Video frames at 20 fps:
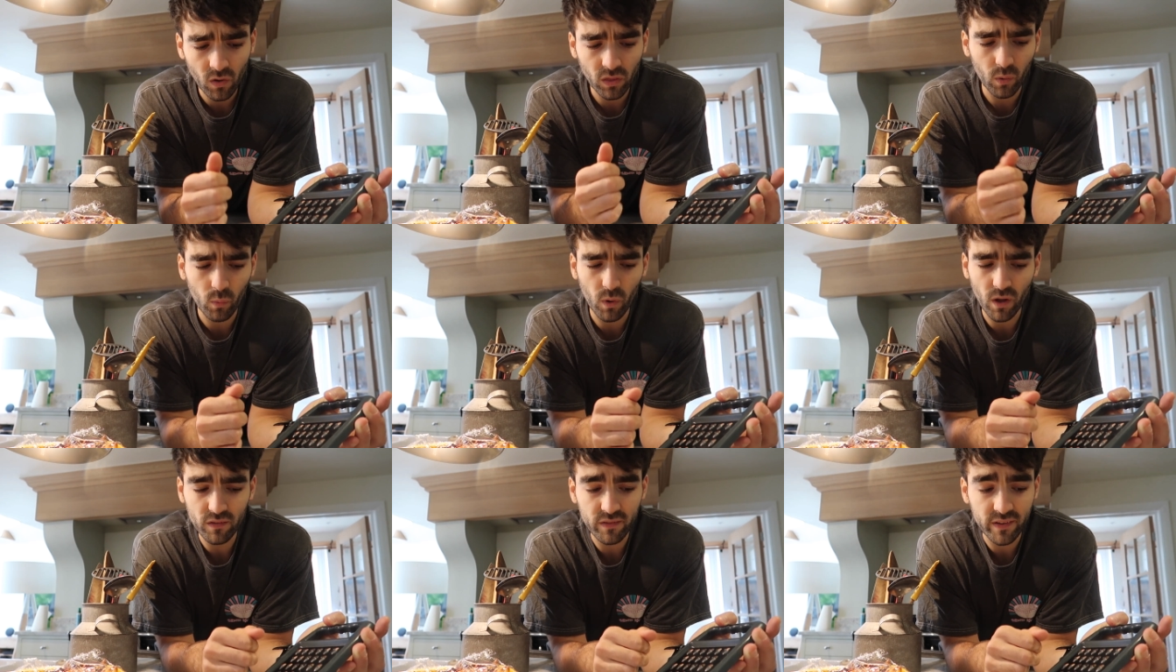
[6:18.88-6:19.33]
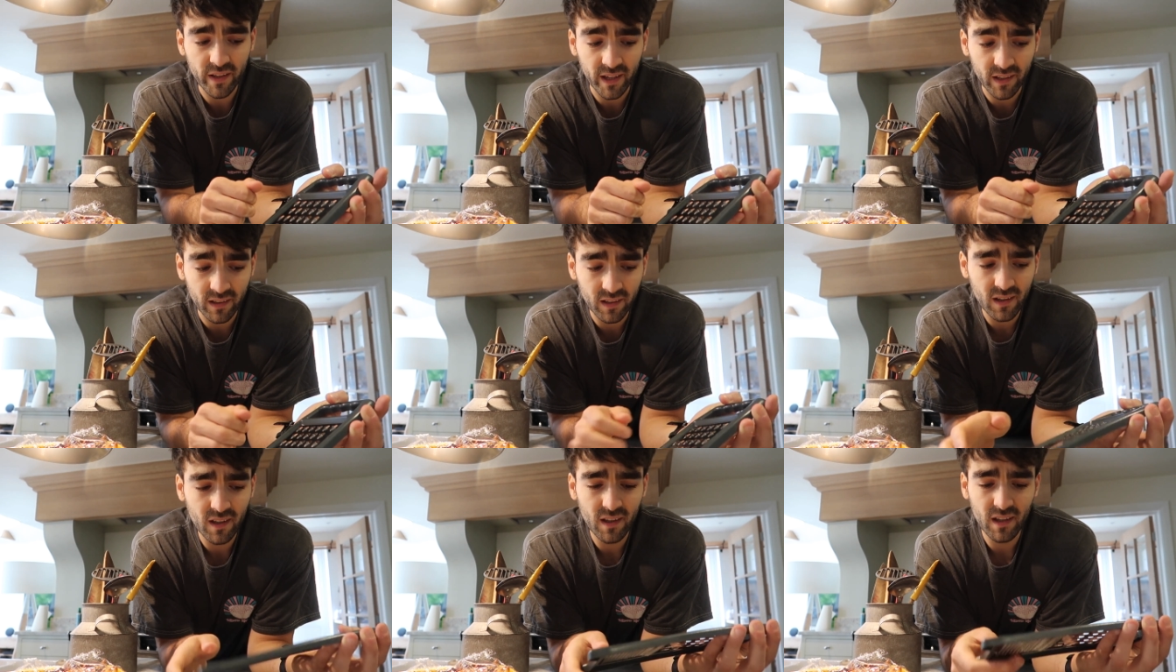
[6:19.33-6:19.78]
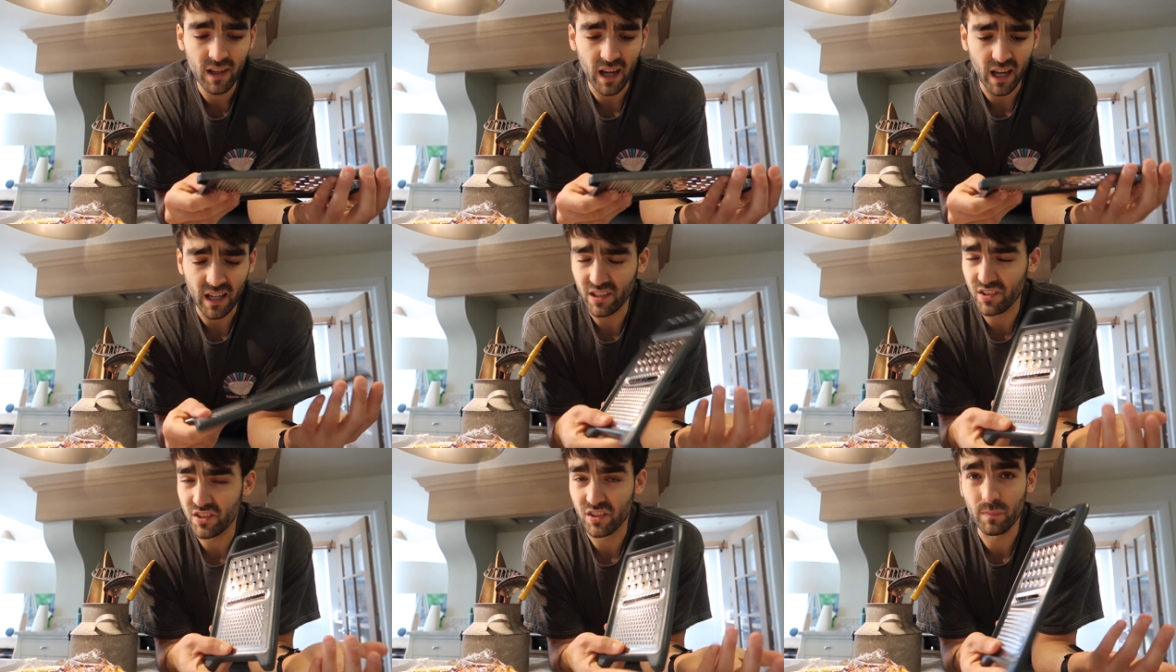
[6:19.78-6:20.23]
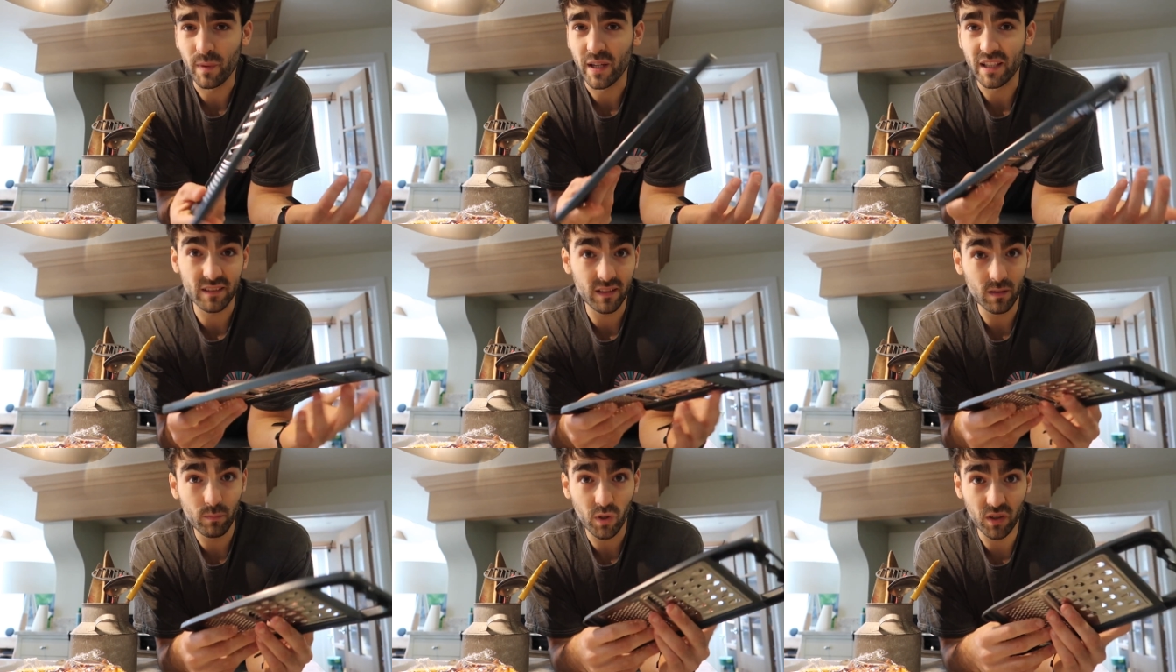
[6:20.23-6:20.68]
on the one thing, and it just
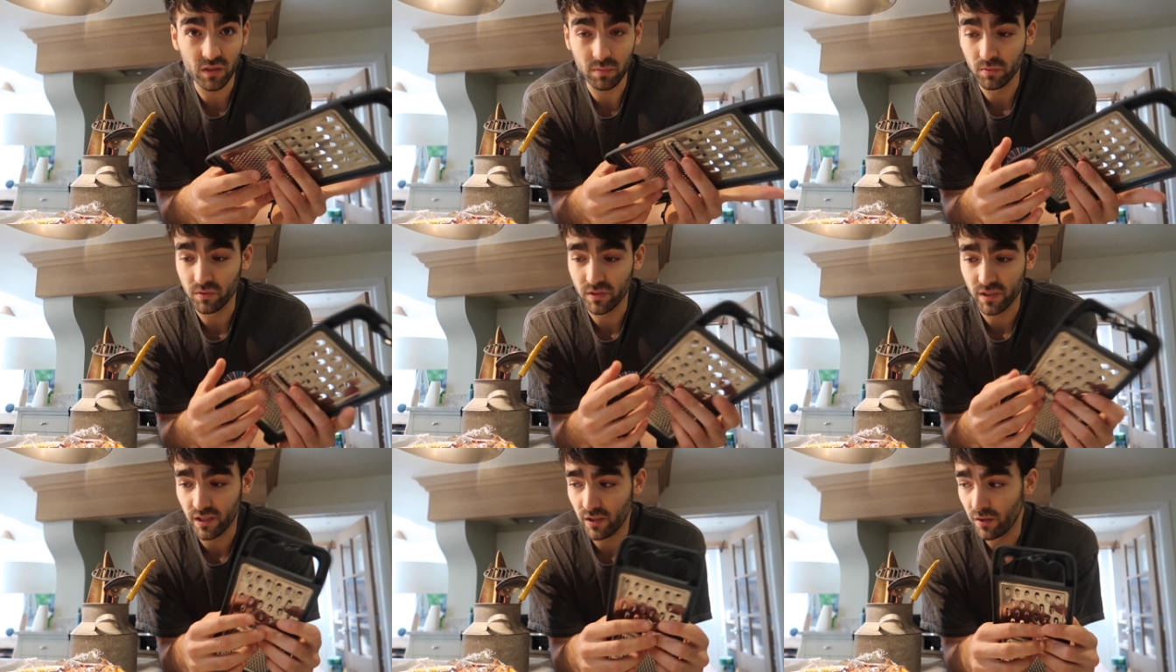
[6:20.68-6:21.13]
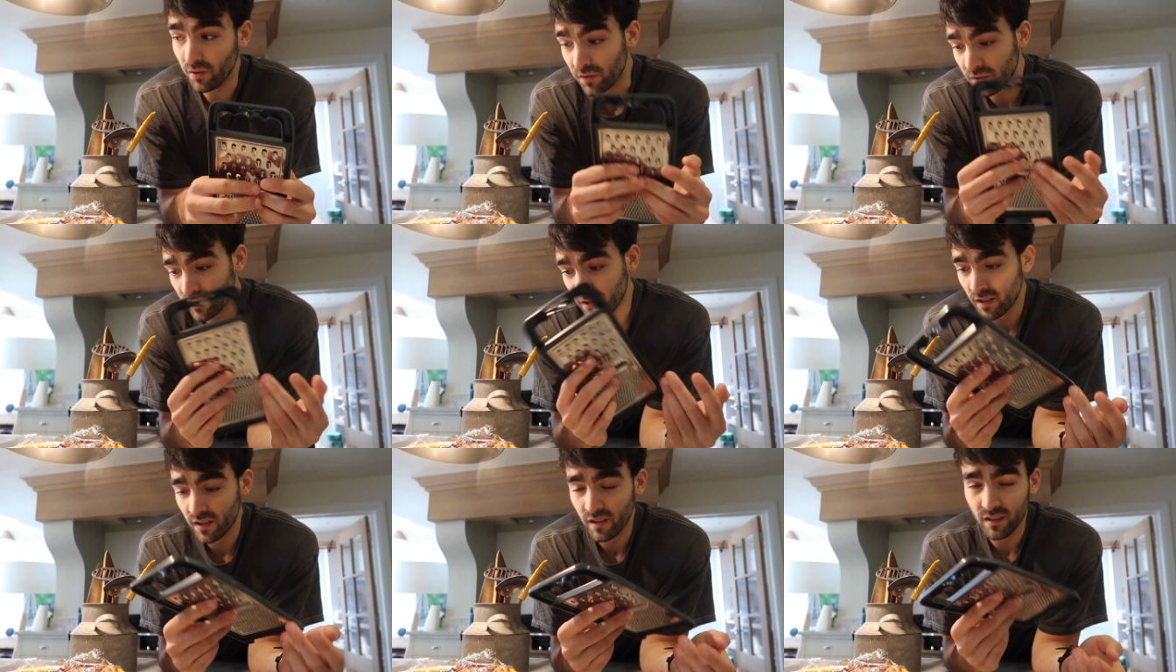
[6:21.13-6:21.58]
makes it impossible to use.